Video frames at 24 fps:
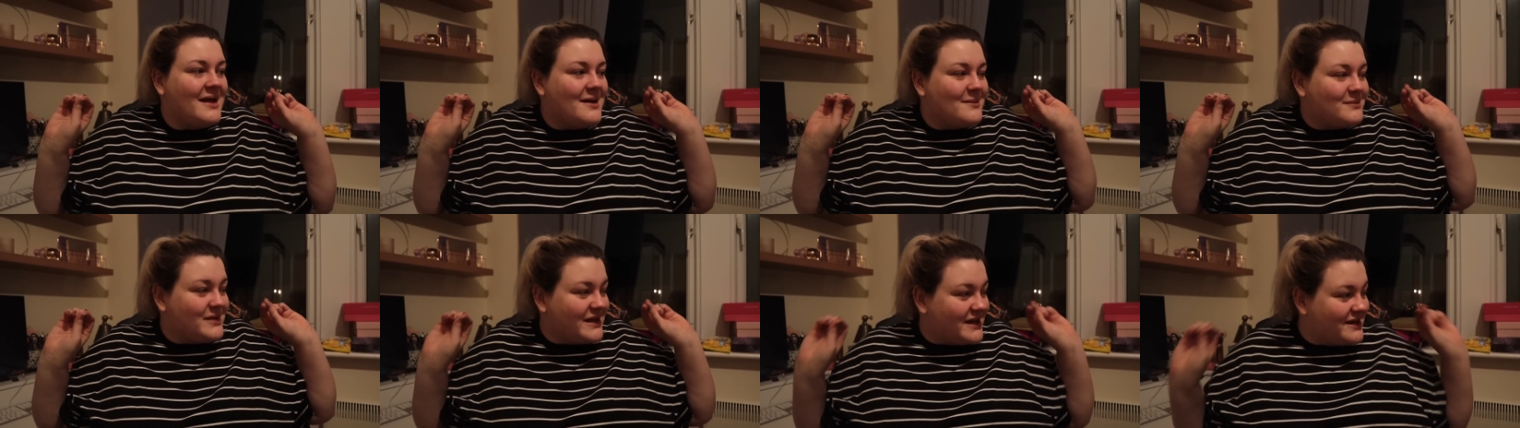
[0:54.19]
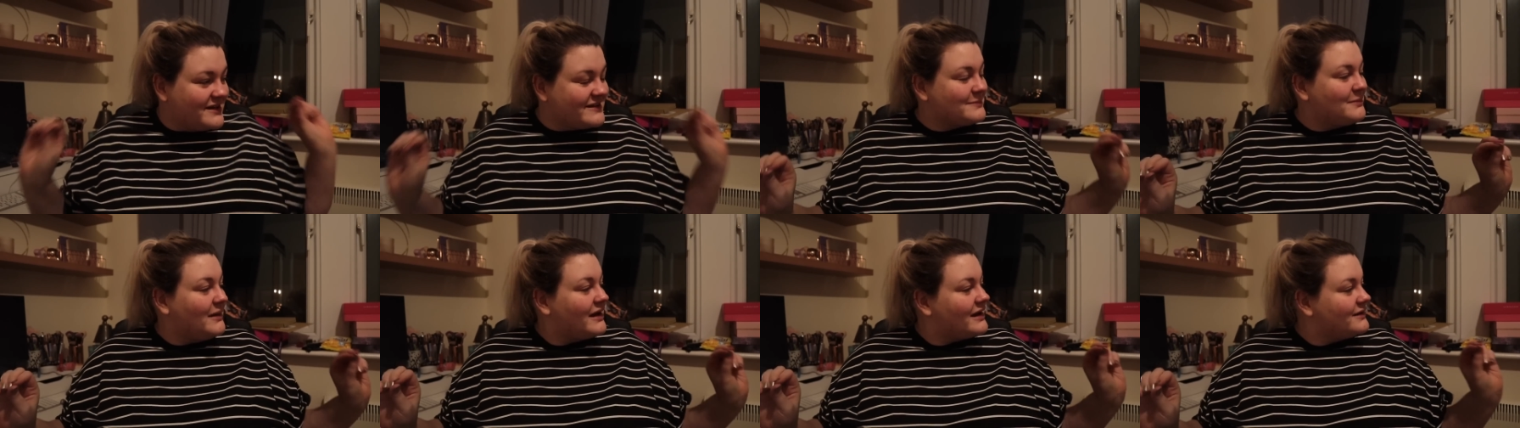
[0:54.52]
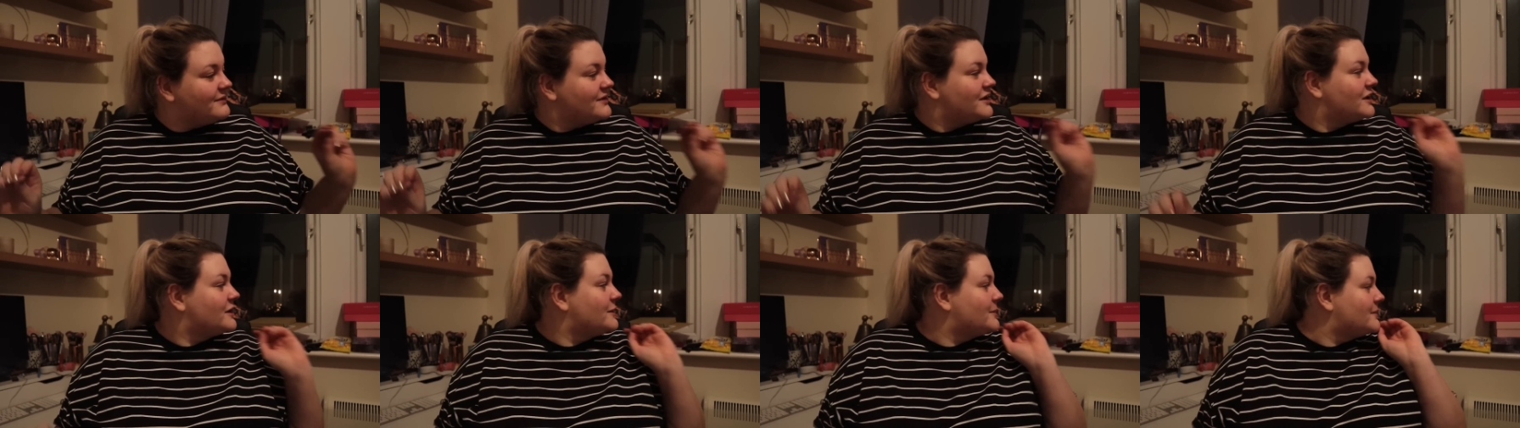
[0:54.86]
because my
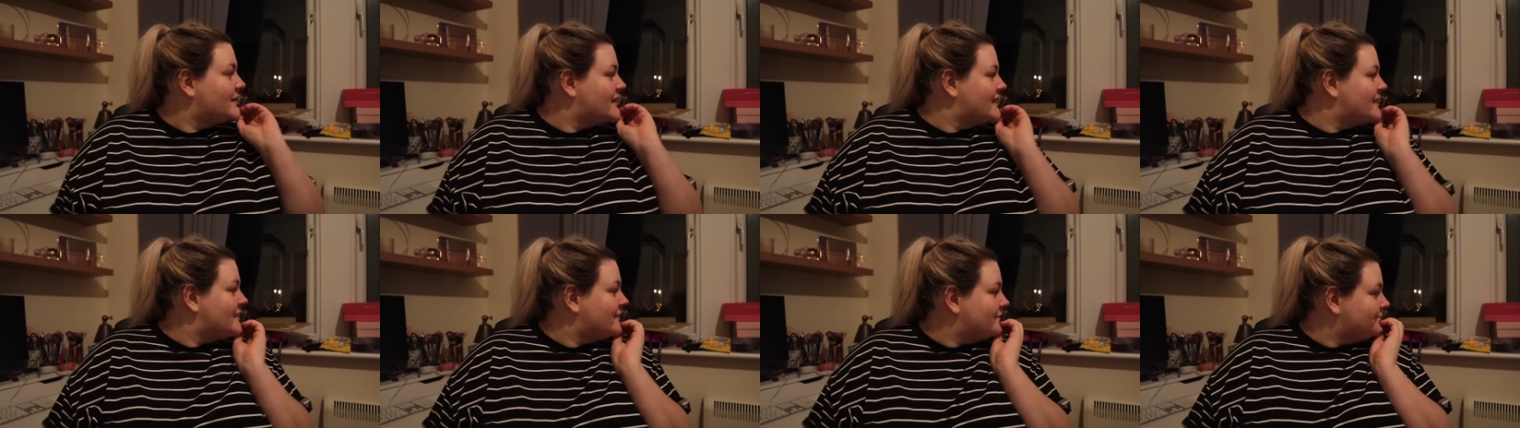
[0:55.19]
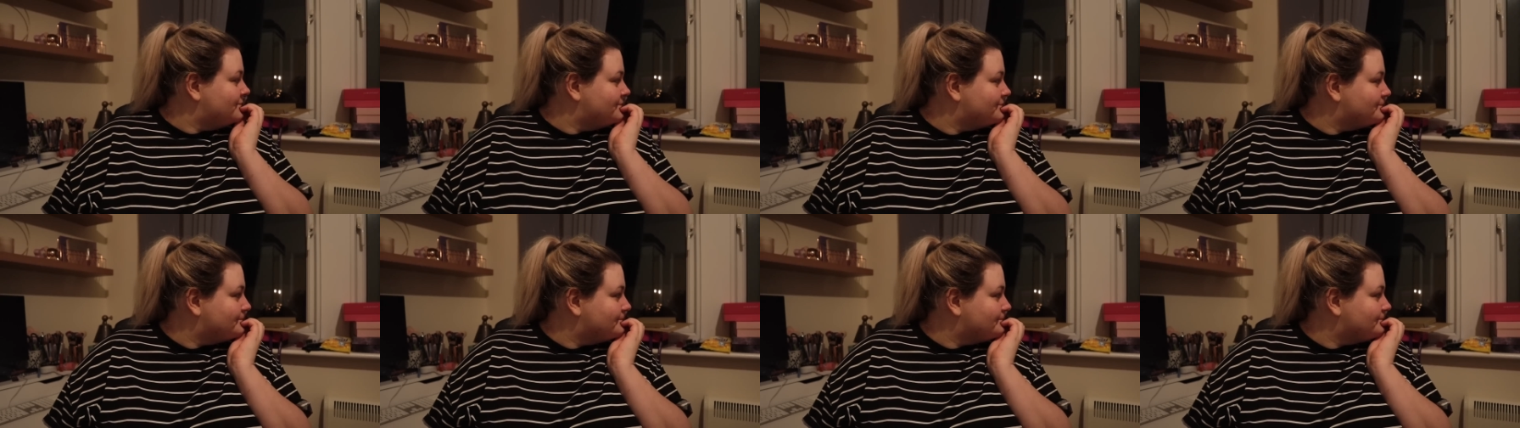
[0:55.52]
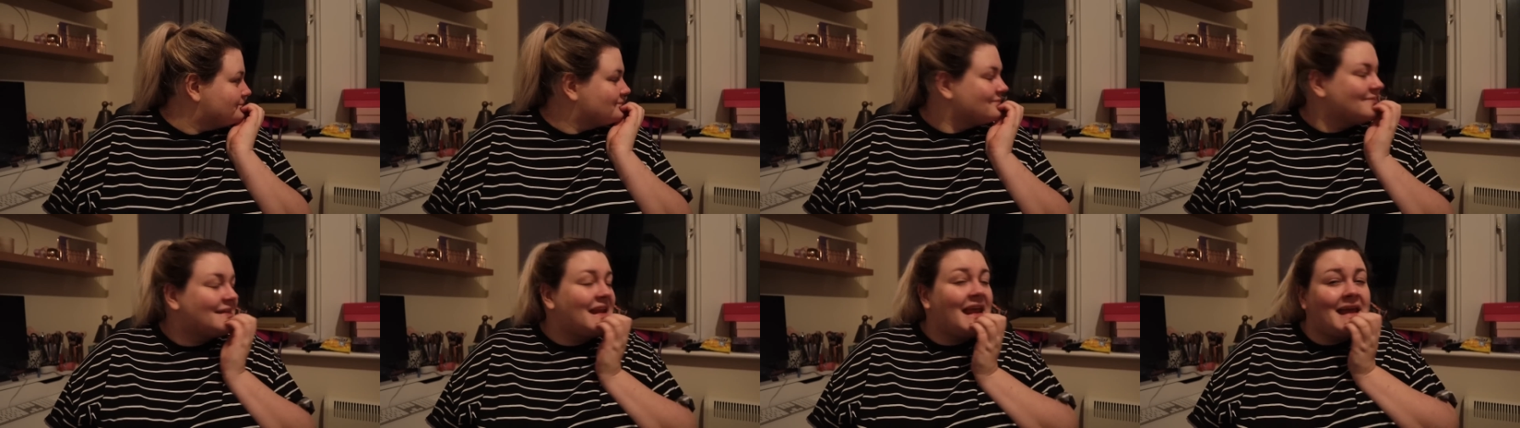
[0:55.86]

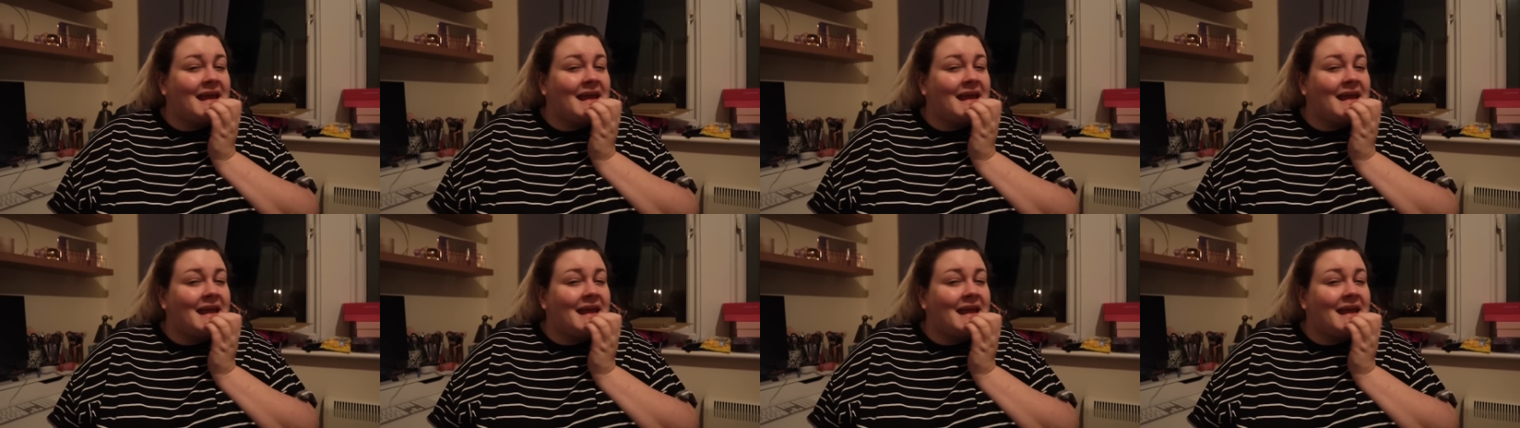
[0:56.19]
room,